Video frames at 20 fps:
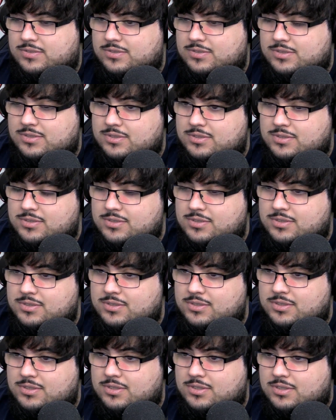
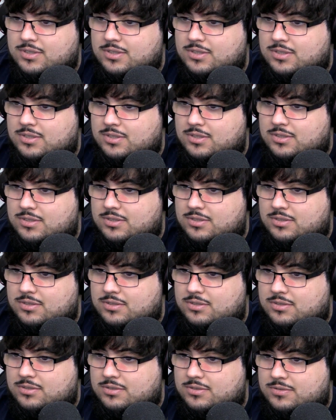
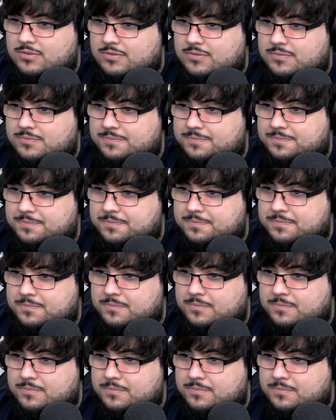(silence)